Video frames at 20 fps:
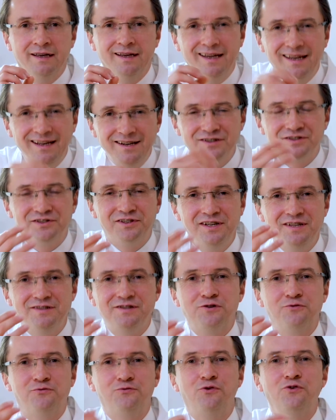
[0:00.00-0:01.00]

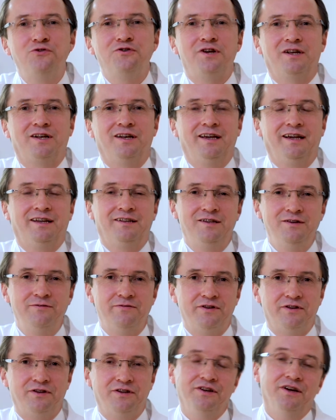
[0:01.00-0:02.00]
increasing physical
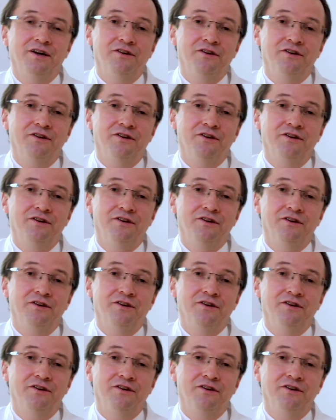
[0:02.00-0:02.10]
activity,